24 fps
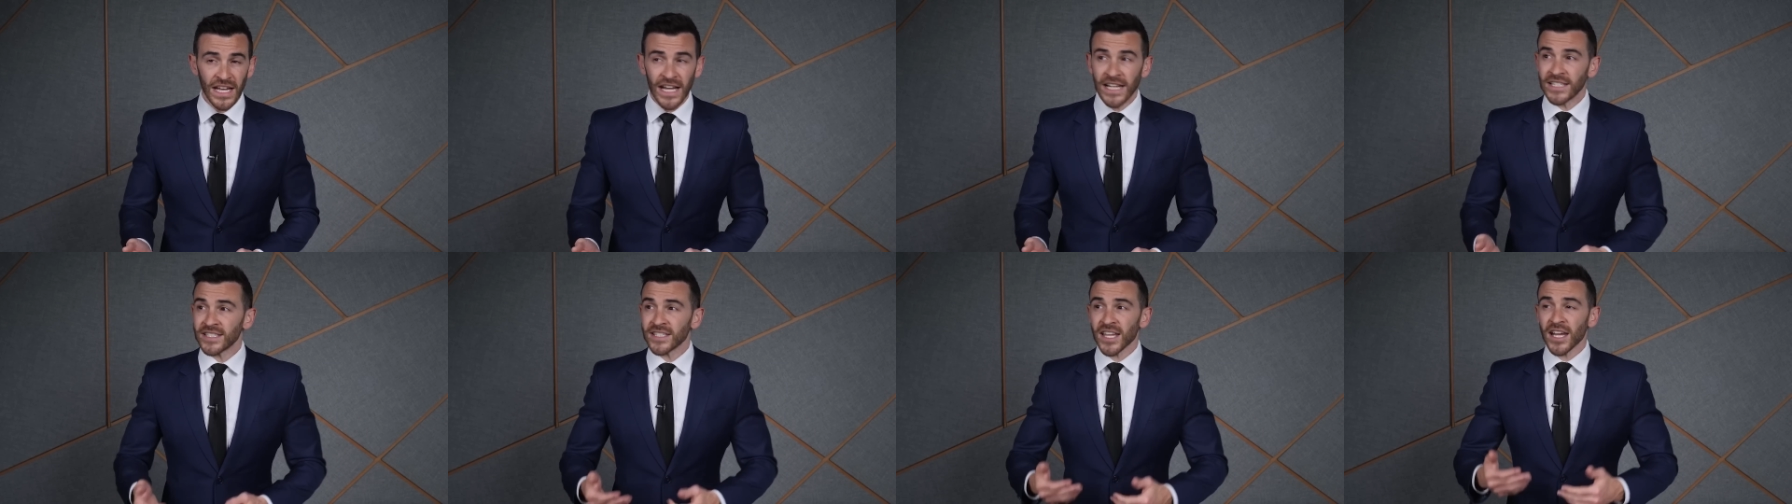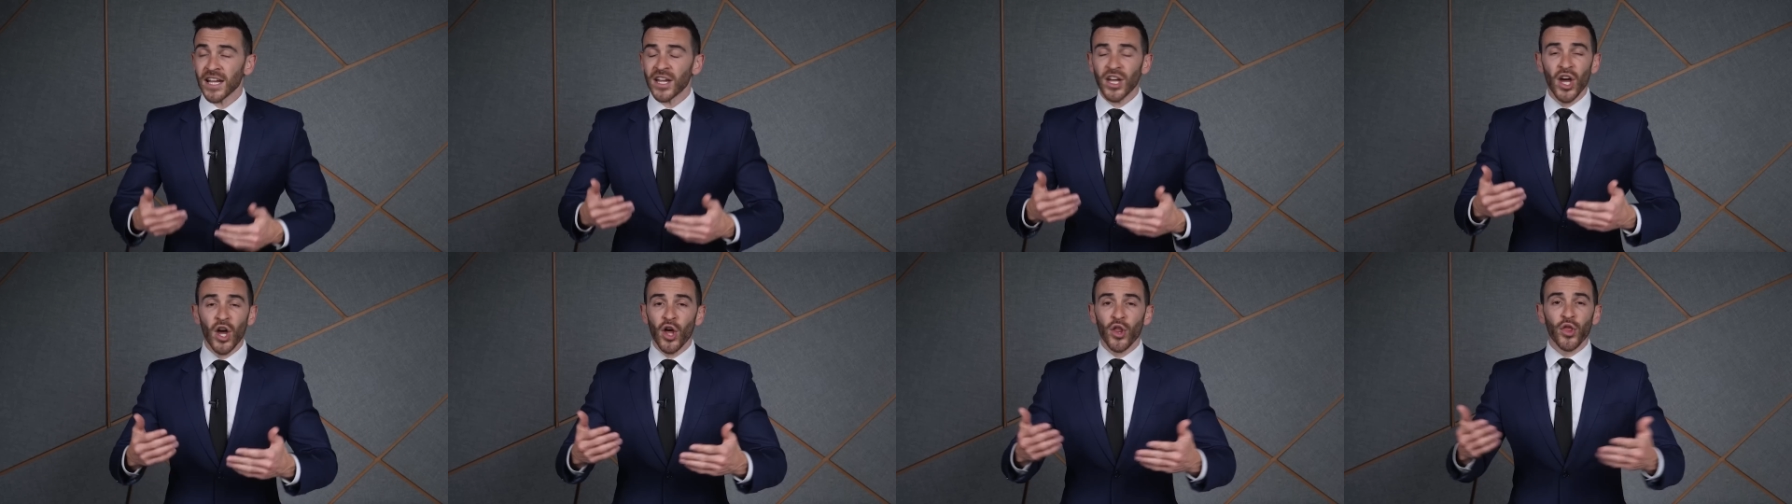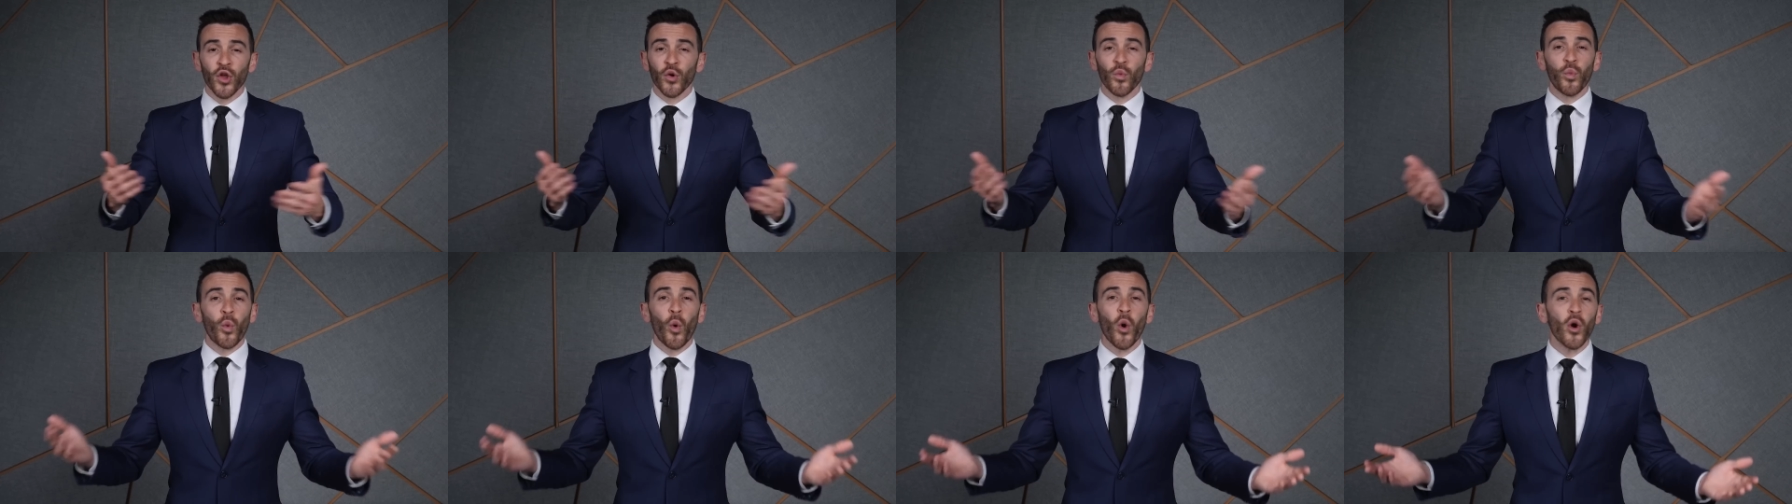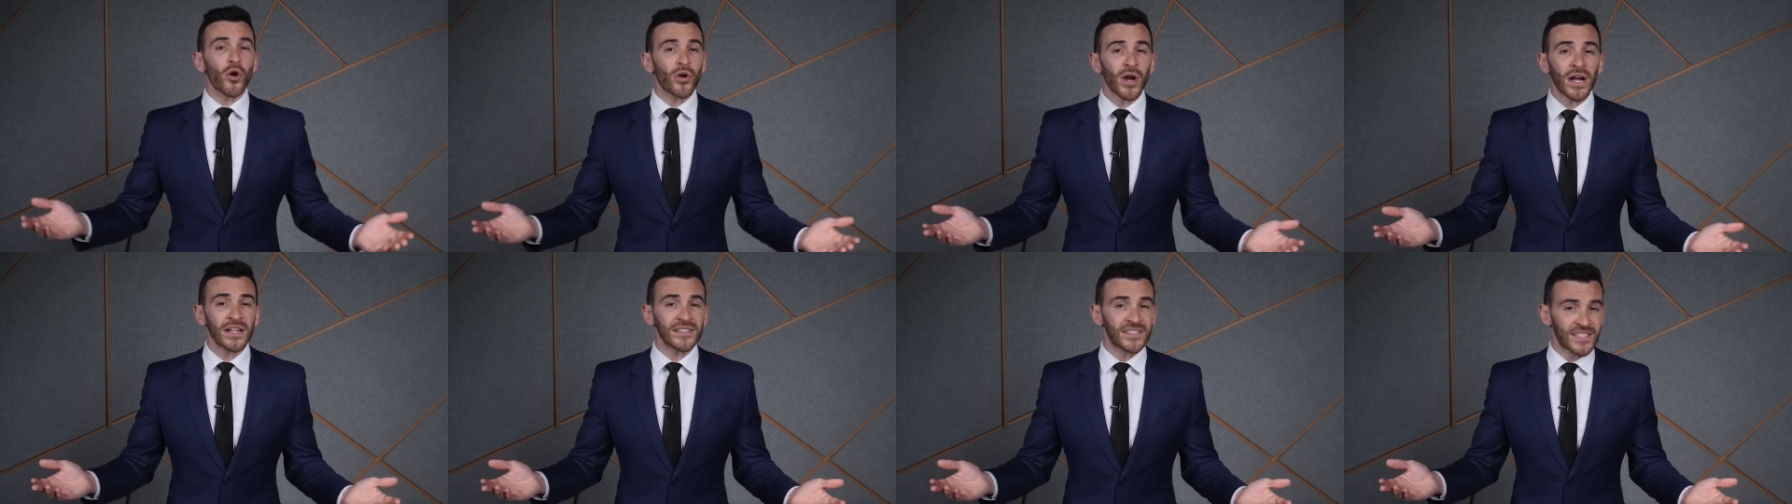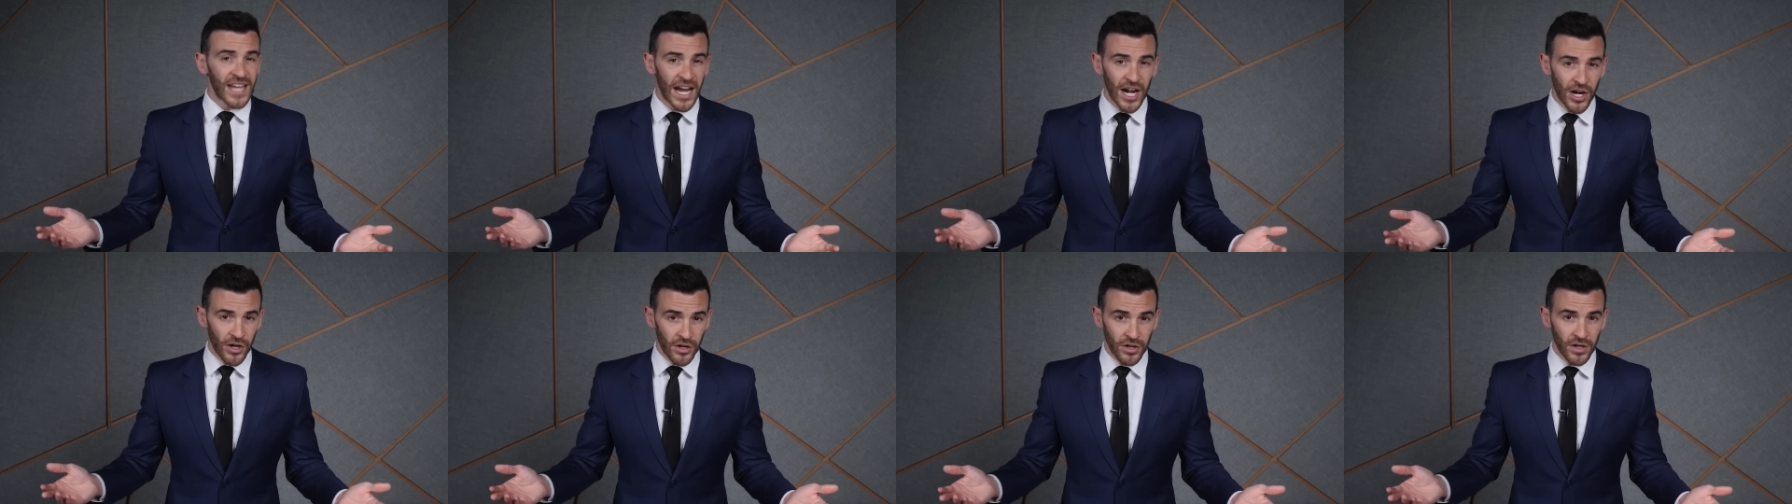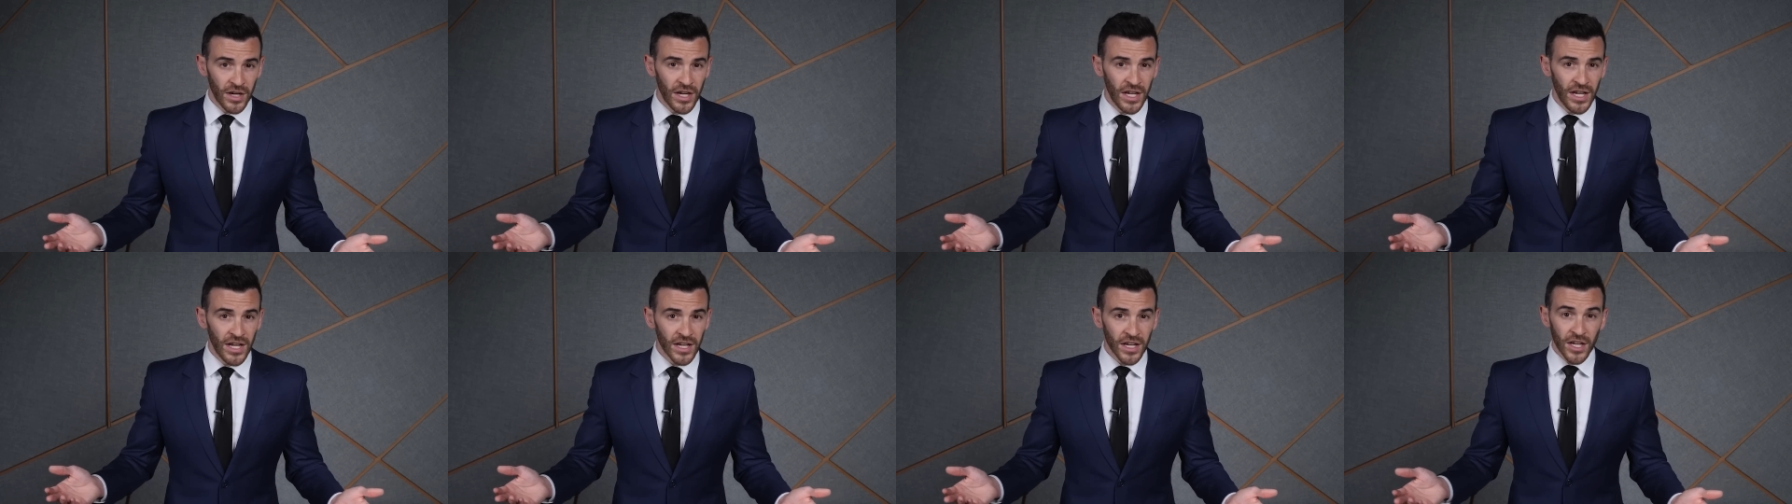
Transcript: It's like the war on terror.